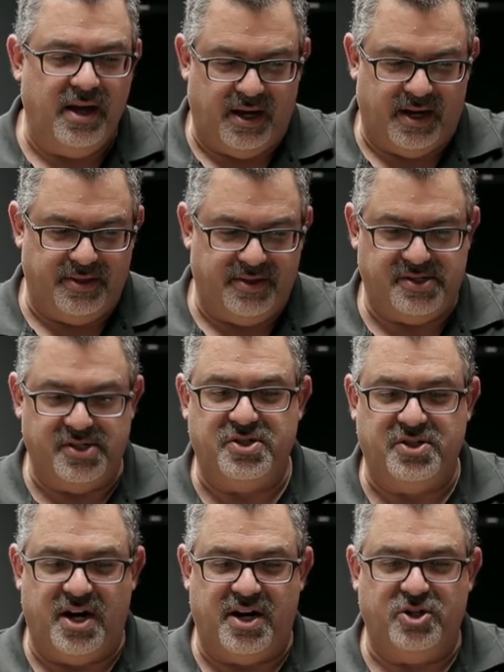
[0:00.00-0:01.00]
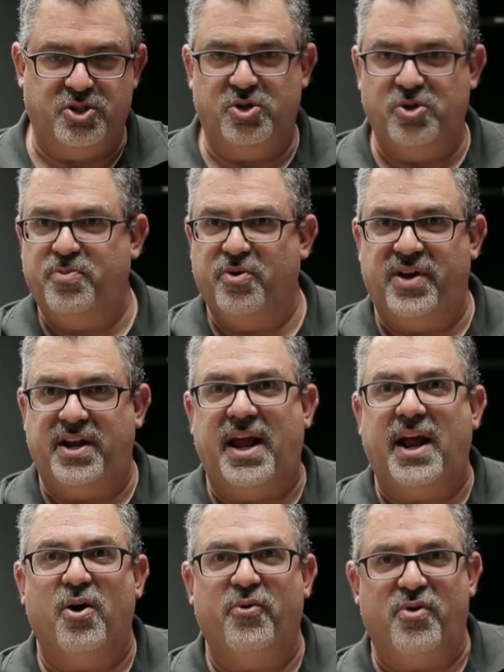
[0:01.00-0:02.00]
Uh, this is done to prevent
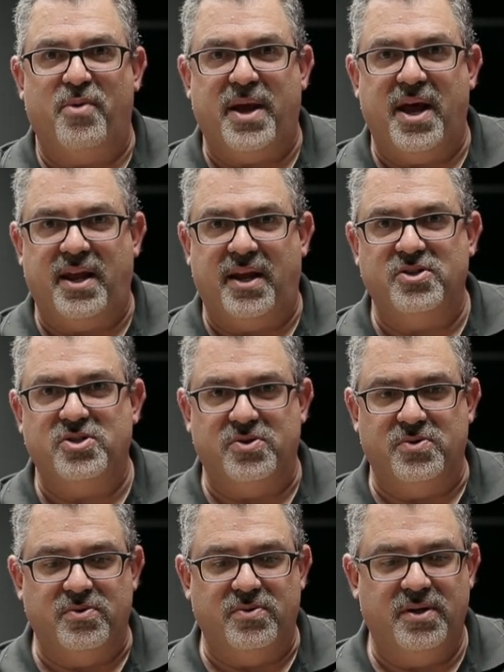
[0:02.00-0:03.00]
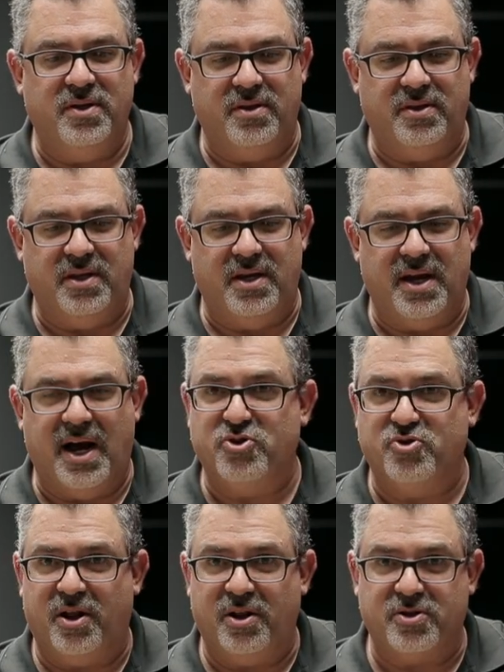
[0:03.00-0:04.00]
air from getting into the
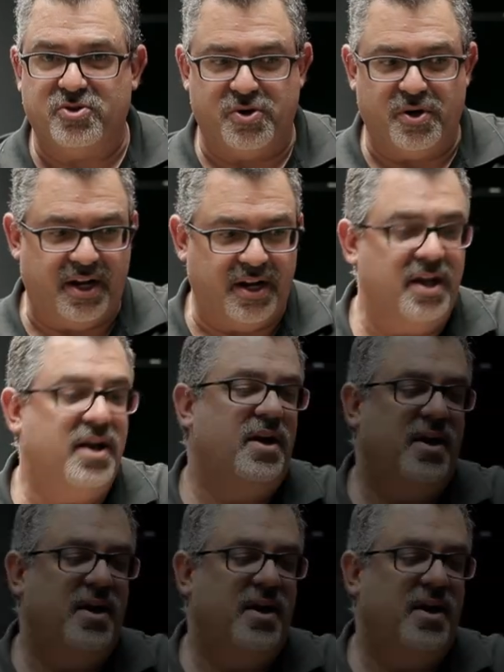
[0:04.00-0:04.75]
hydraulic circuit.